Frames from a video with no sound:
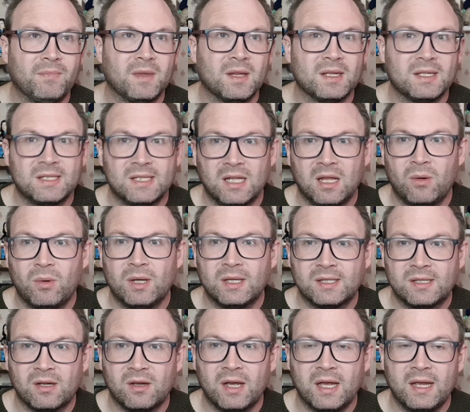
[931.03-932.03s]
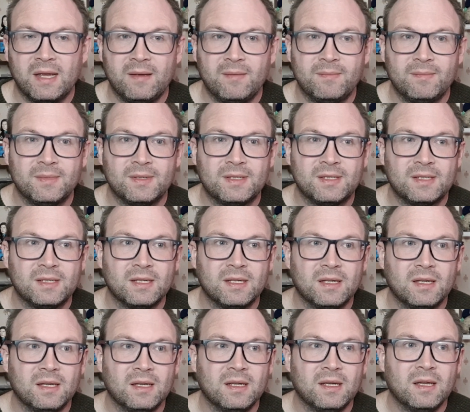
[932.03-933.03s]
slow at times,
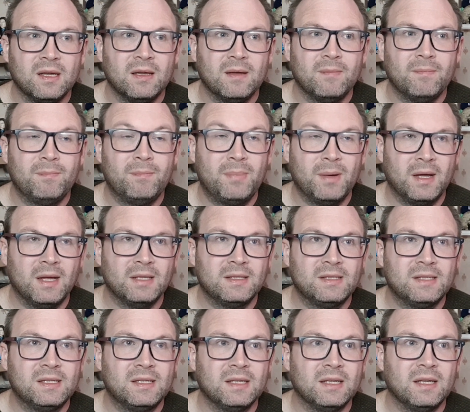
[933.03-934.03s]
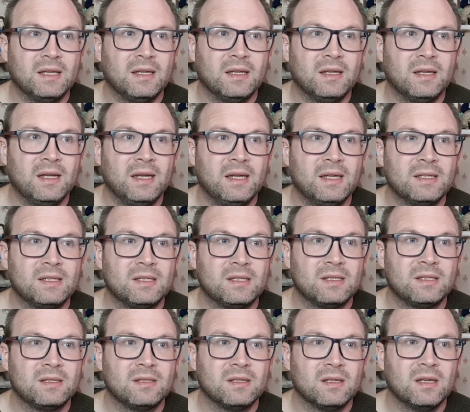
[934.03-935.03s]
but
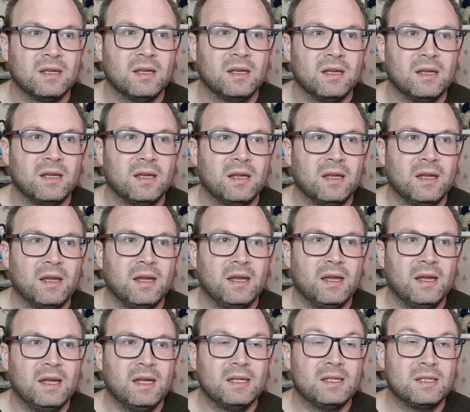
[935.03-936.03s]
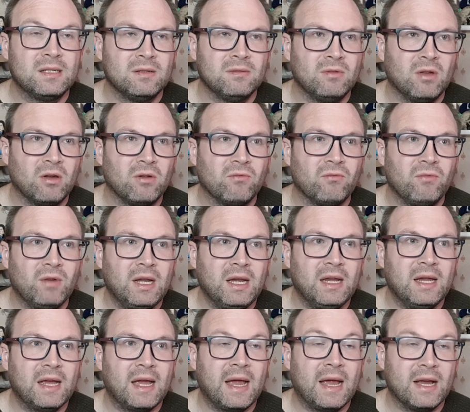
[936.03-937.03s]
it's not
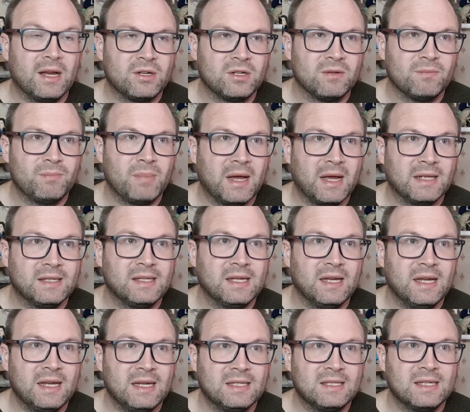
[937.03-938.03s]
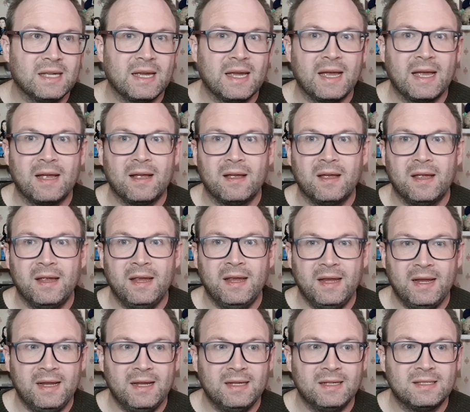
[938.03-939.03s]
really action packed. It
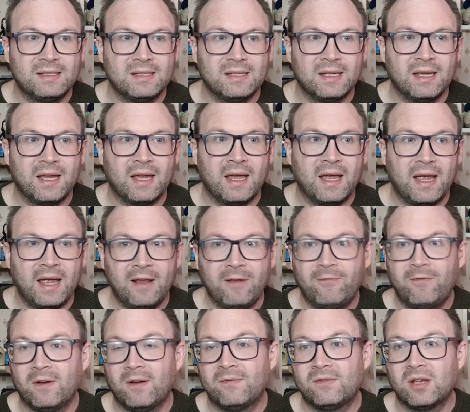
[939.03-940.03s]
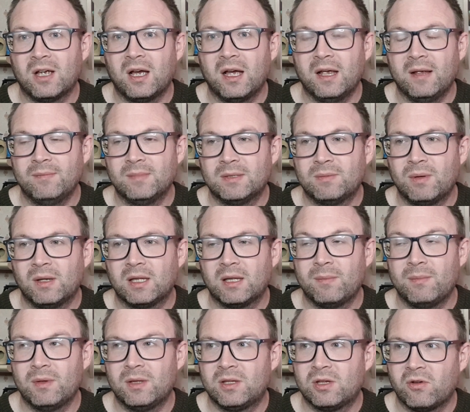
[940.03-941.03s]
is a handful of times, but the
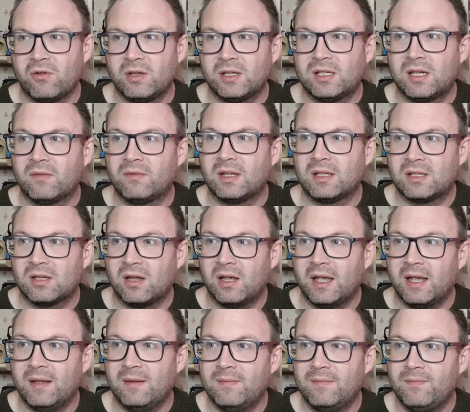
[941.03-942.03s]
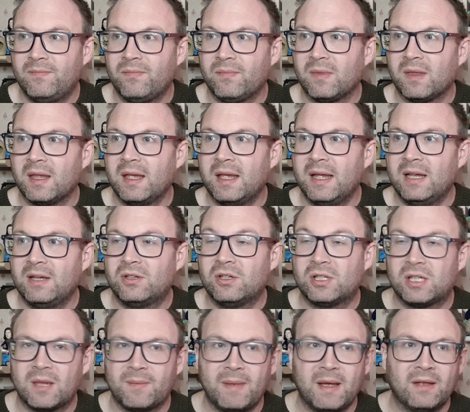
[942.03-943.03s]
majority of the time it's
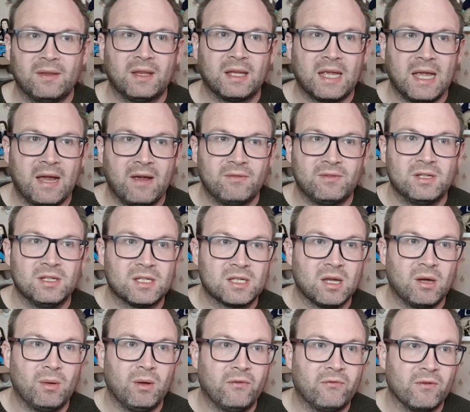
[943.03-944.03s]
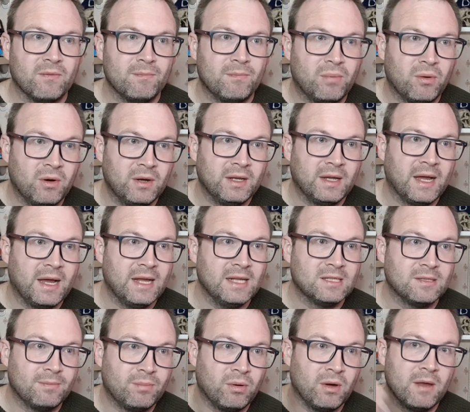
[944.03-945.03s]
just about the characters going from point A
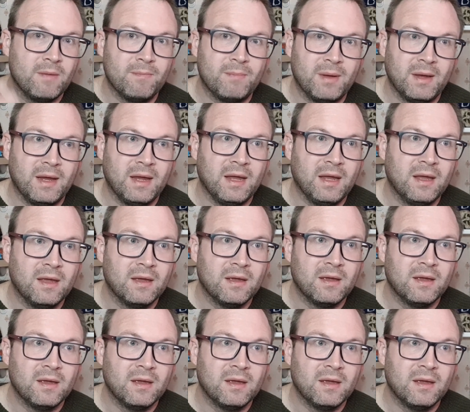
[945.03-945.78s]
to point B